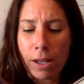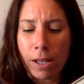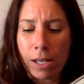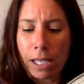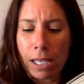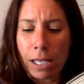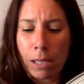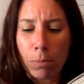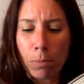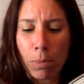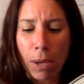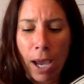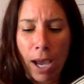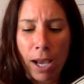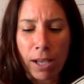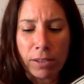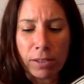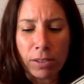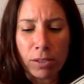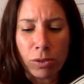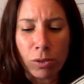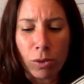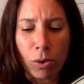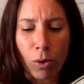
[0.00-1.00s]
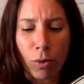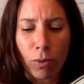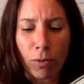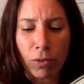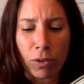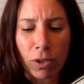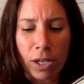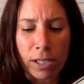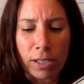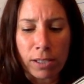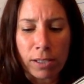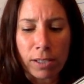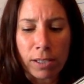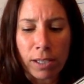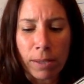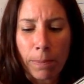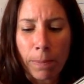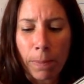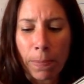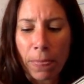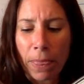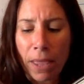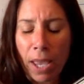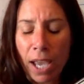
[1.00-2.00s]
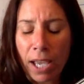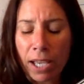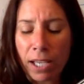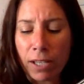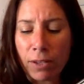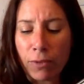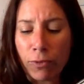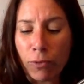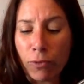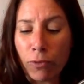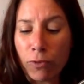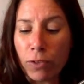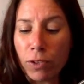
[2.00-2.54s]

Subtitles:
It passes over us. I can